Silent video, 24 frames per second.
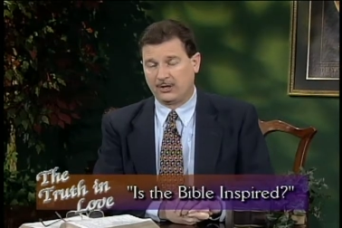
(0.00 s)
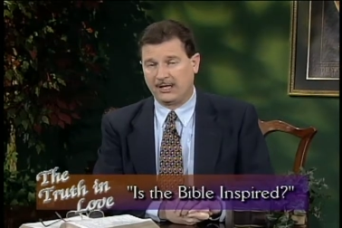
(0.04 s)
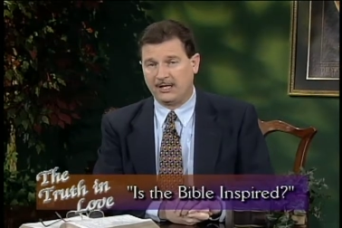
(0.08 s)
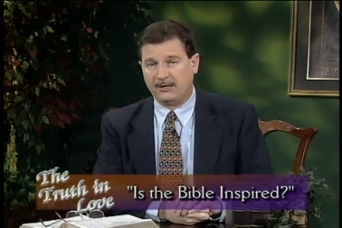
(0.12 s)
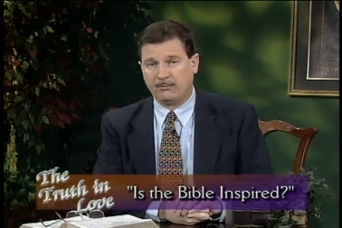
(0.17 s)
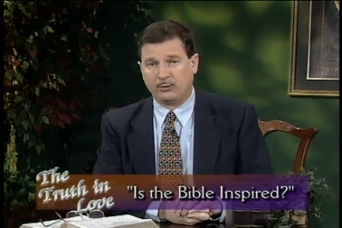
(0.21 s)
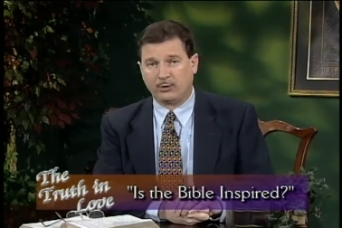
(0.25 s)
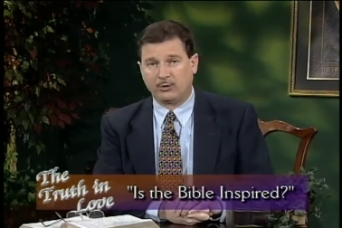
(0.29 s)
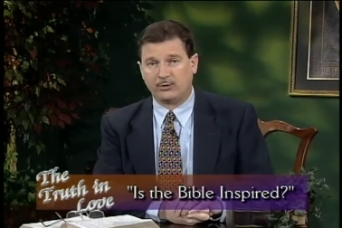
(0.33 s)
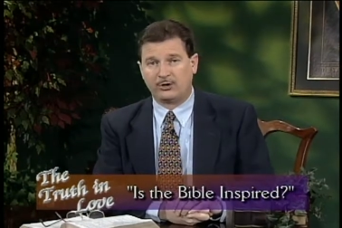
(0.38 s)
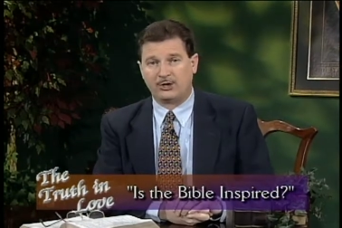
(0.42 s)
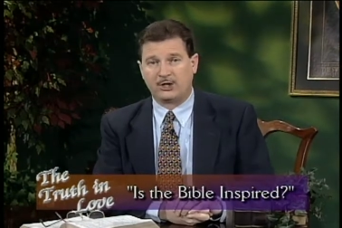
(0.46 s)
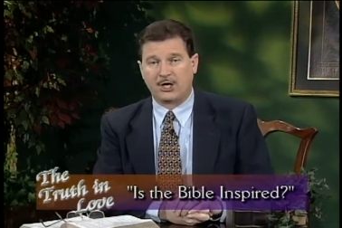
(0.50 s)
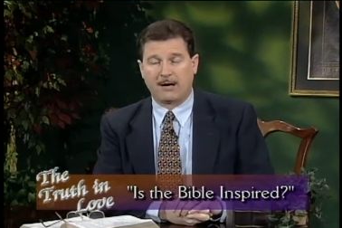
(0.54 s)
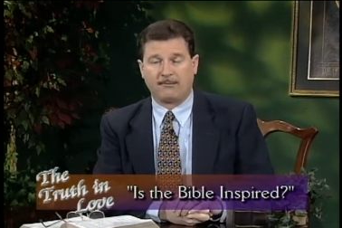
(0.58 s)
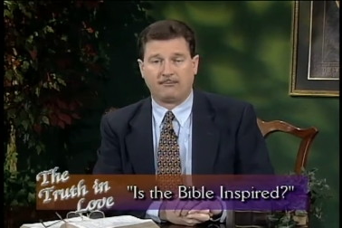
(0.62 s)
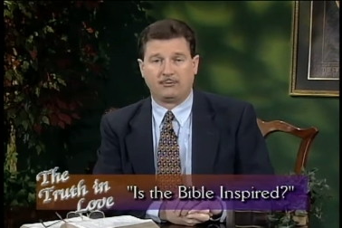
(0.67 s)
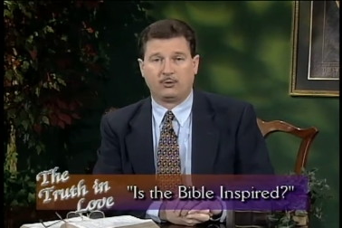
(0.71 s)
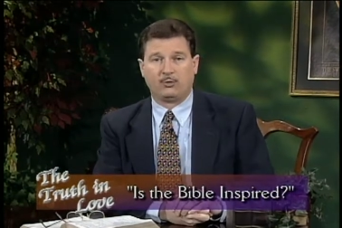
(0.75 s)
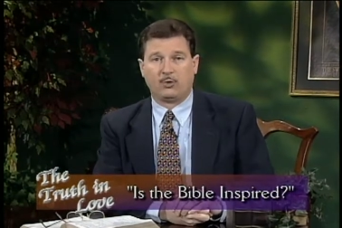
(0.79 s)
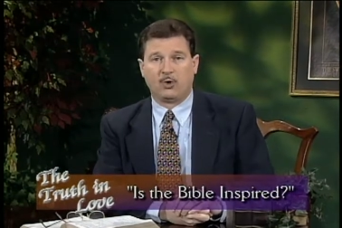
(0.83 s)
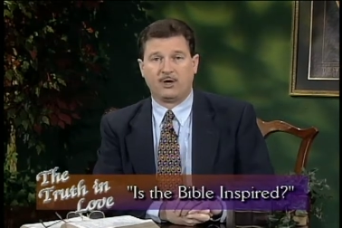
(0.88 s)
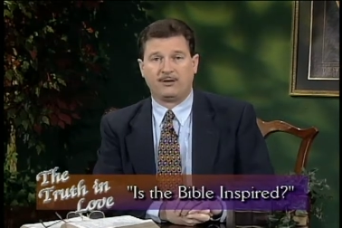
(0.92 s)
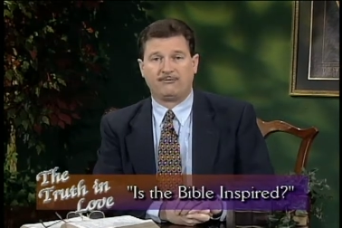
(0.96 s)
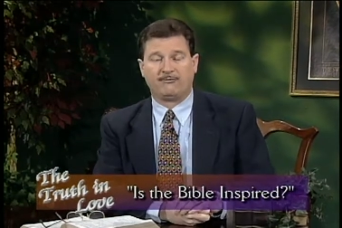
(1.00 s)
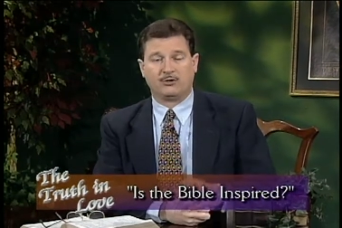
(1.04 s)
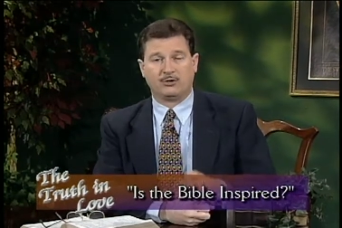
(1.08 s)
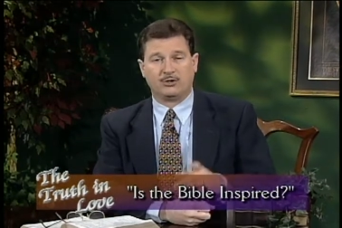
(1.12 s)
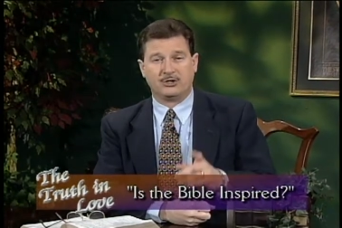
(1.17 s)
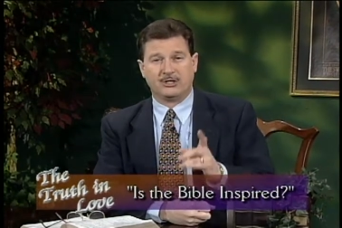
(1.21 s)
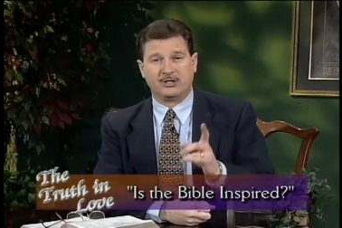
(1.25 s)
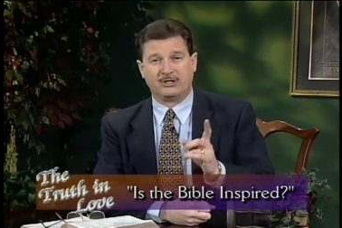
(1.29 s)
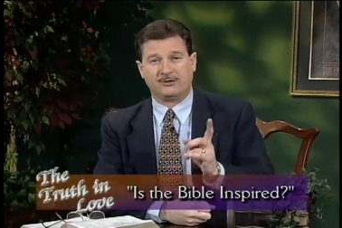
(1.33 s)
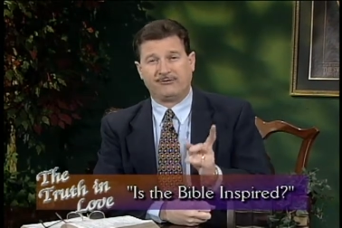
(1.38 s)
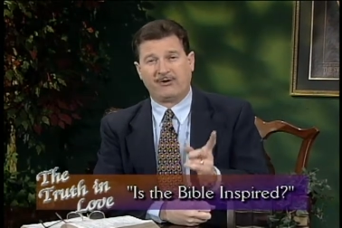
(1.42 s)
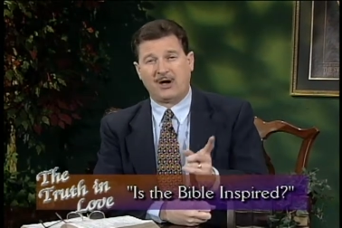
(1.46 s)
Hebrews chapter 1,
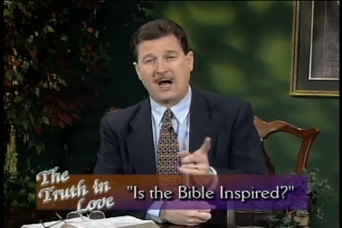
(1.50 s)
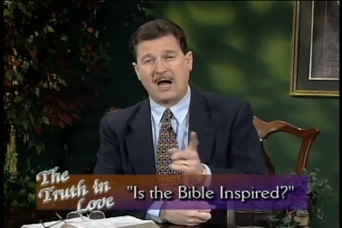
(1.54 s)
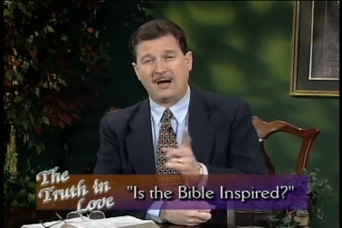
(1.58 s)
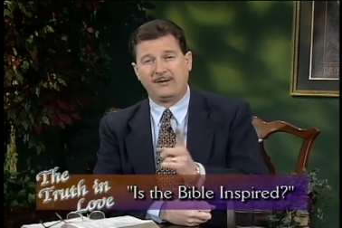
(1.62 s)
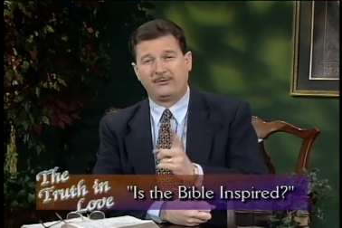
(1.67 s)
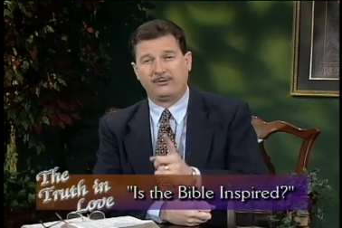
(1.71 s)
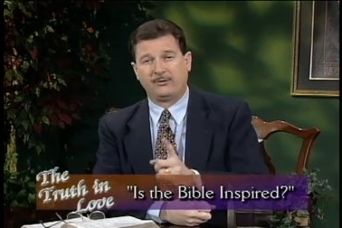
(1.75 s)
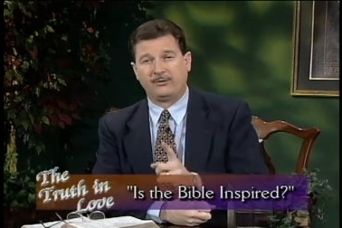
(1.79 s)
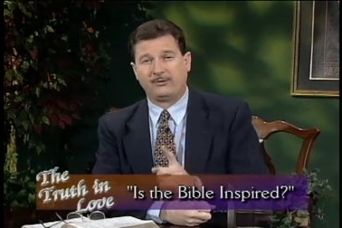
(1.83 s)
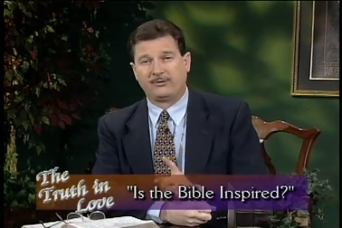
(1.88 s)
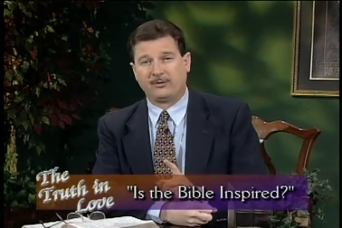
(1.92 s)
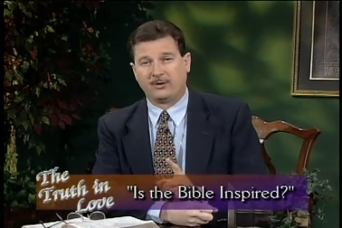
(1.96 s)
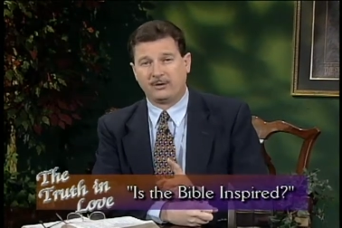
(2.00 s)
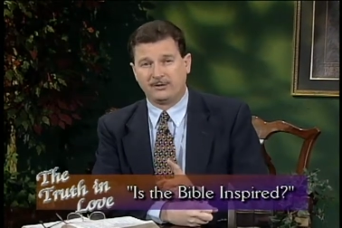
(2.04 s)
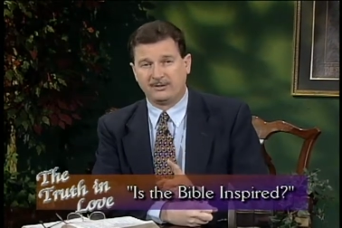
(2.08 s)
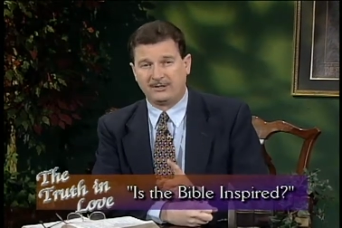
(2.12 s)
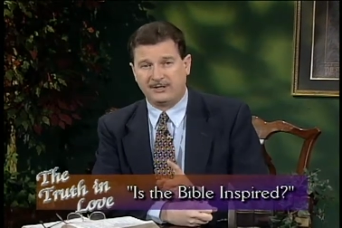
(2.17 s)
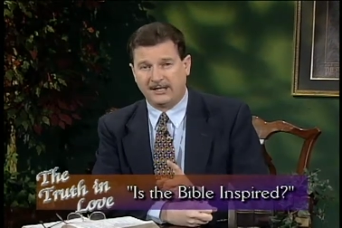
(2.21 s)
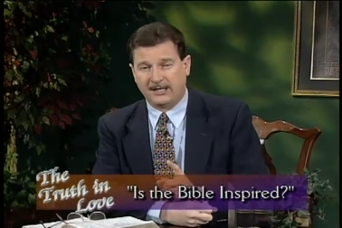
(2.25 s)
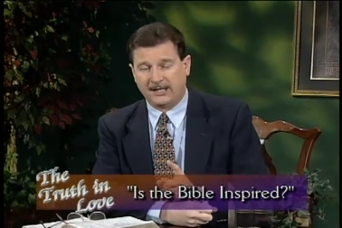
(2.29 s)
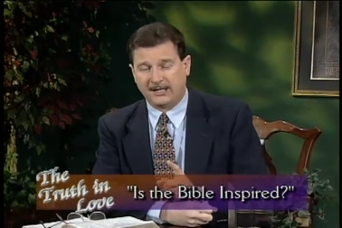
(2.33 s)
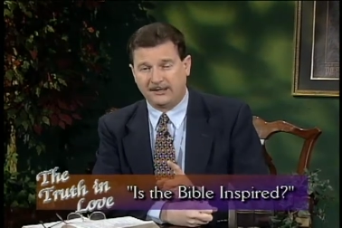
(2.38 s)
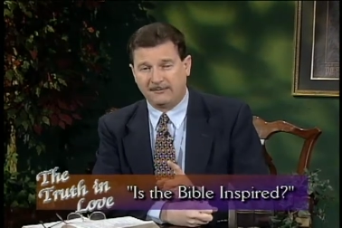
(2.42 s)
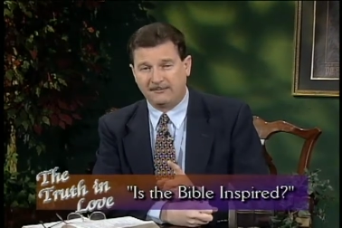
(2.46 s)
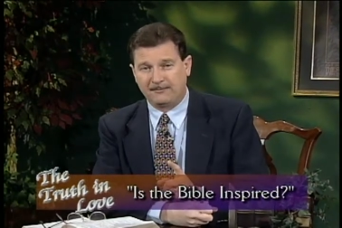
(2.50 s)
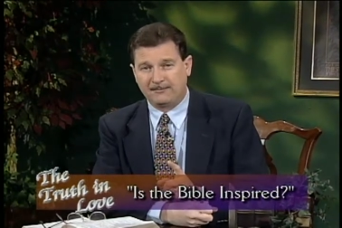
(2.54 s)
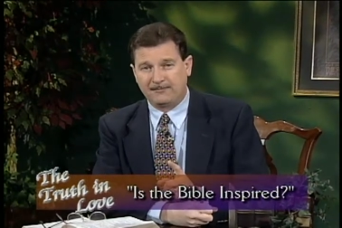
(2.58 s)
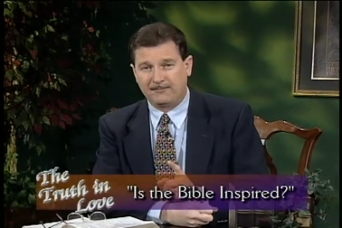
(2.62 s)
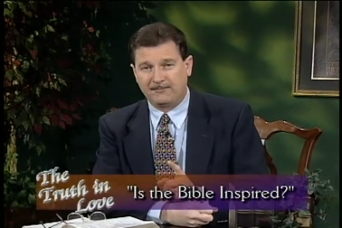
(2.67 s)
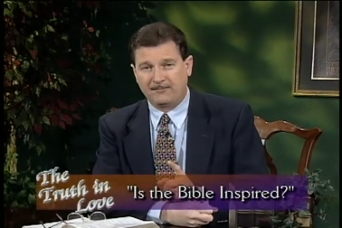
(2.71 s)
verses 5 through 13.